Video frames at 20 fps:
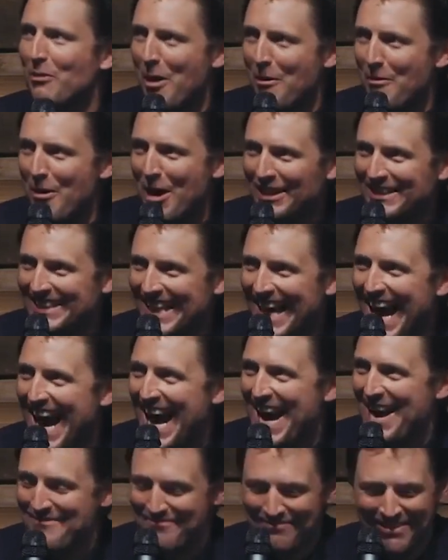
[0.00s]
One more
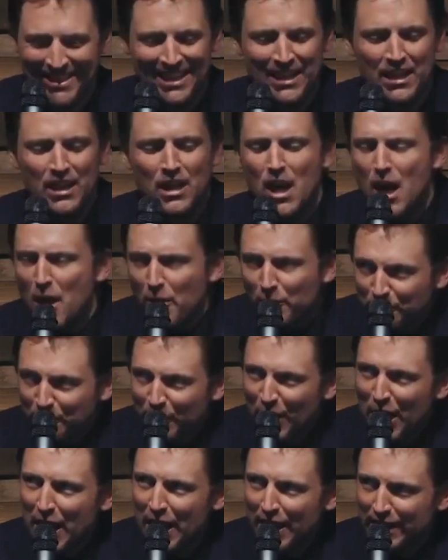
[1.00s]
time.
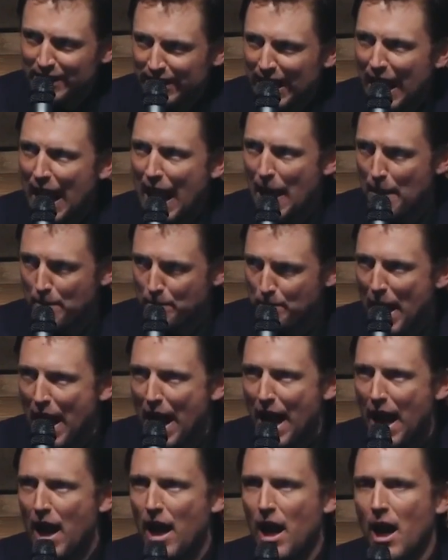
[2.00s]
Feed that
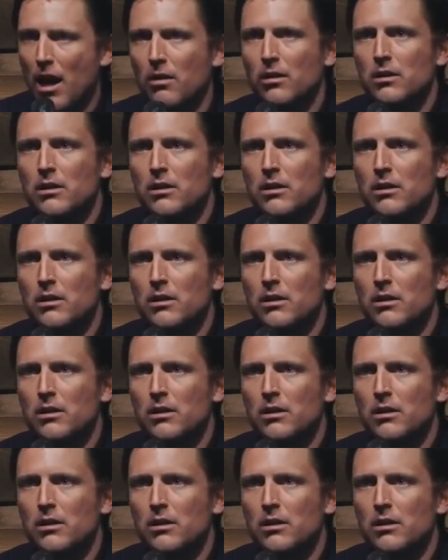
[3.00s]
bear.